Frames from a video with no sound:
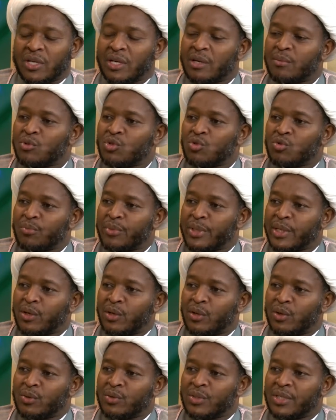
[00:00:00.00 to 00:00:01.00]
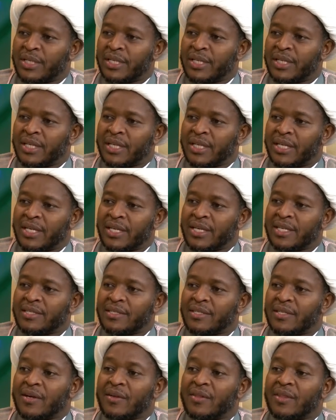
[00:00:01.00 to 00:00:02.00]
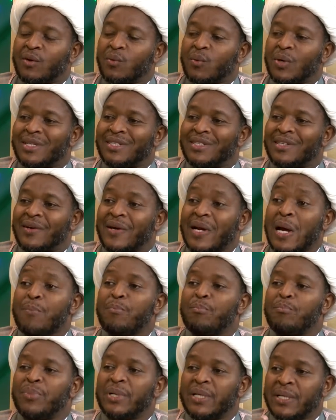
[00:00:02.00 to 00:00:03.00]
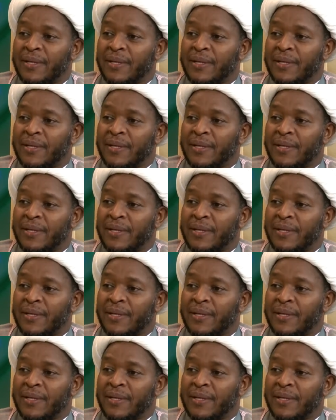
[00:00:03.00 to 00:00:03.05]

comes to me closely is the word Rabb.